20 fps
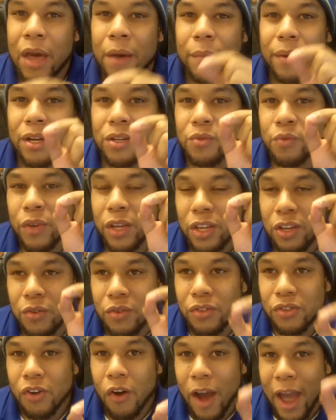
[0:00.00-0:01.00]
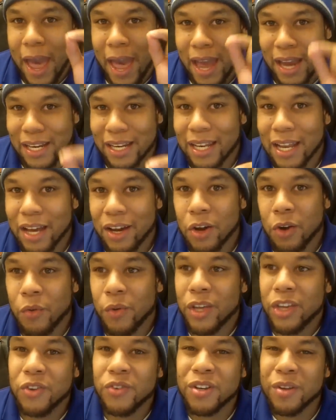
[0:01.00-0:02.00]
Because when you start acting like a
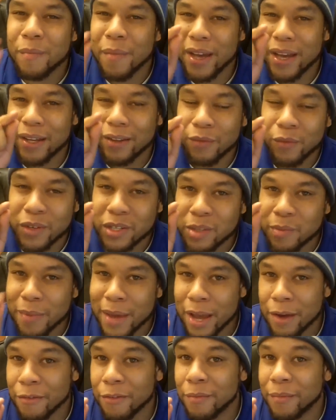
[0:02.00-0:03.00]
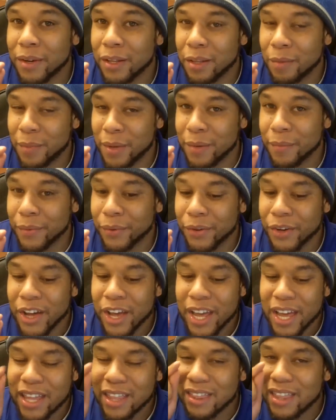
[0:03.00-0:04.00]
queen, you demand respect from other people,
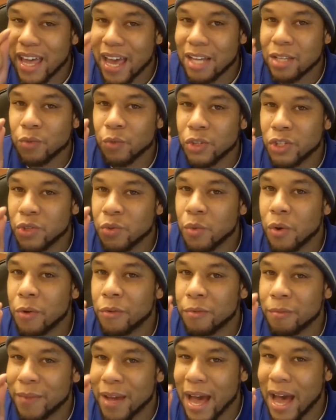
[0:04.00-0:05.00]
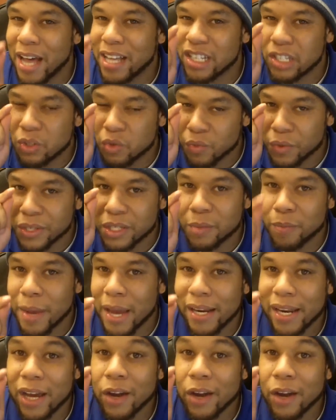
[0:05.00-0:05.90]
and that's what you want from guys, is respect.